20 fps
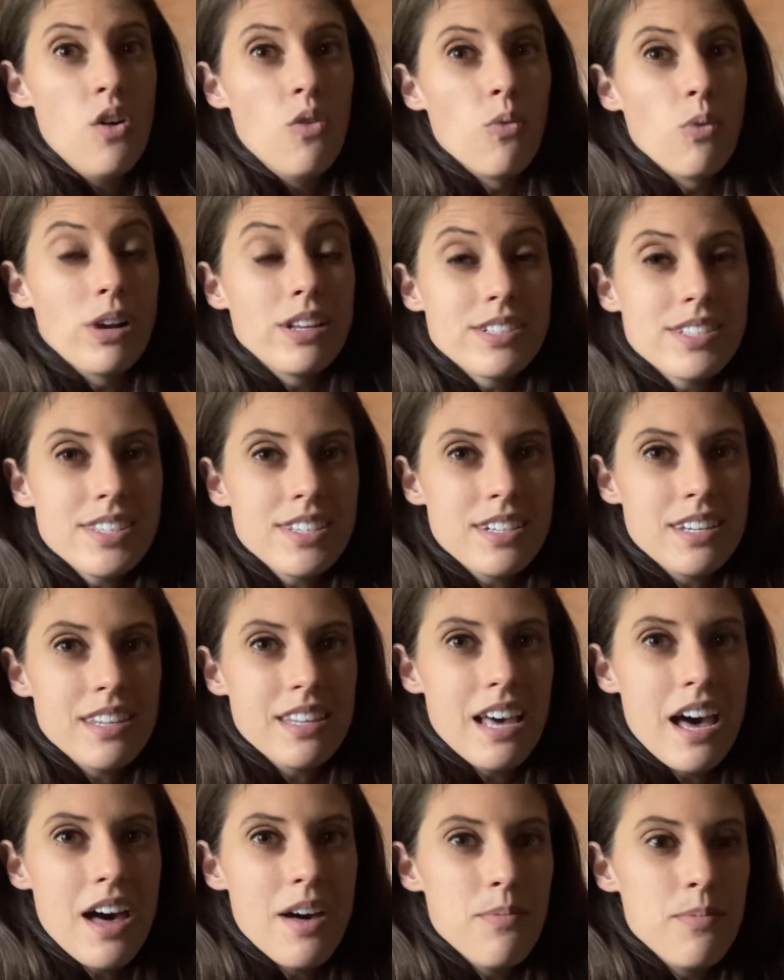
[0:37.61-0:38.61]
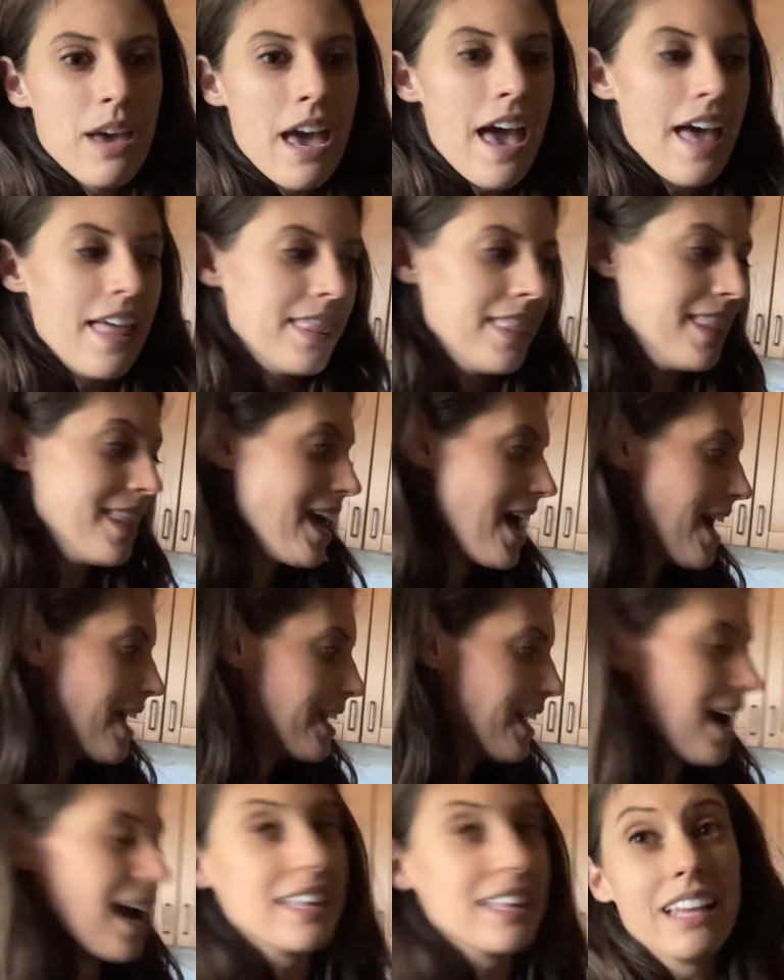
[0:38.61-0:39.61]
rinsed them, and
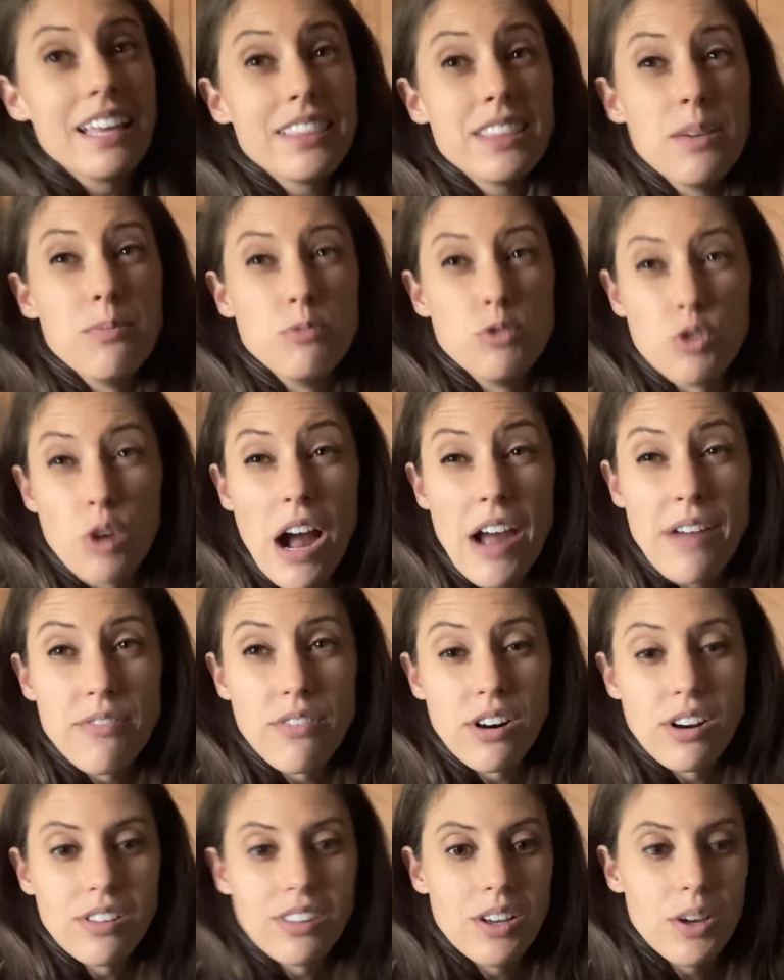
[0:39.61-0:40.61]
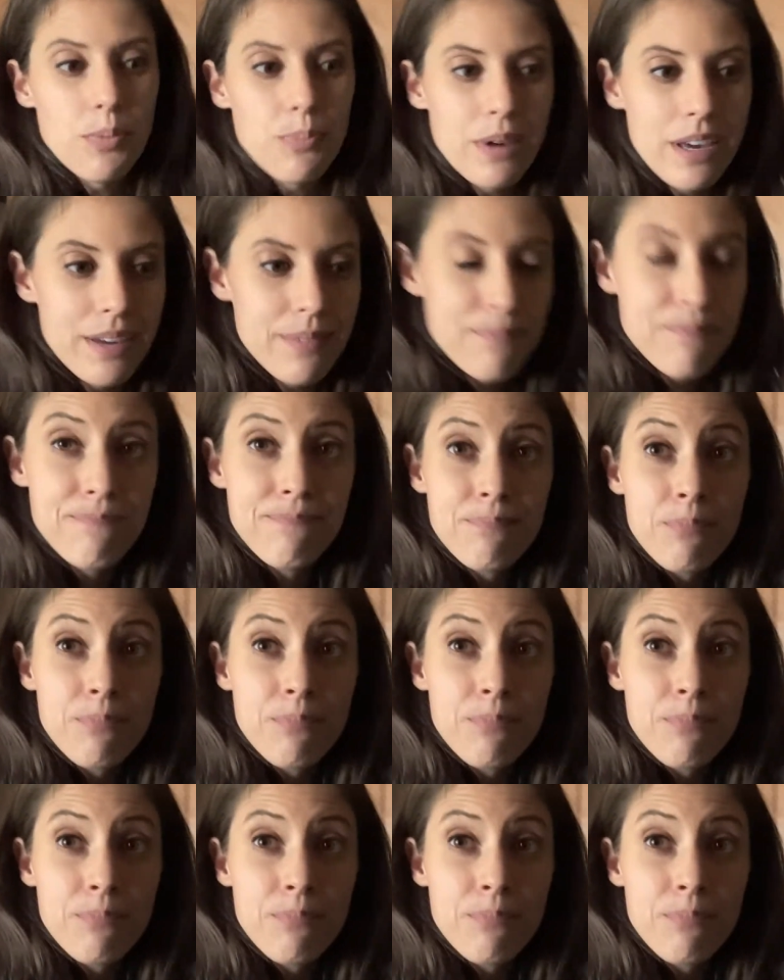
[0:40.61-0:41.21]
then I let them dry for a little bit.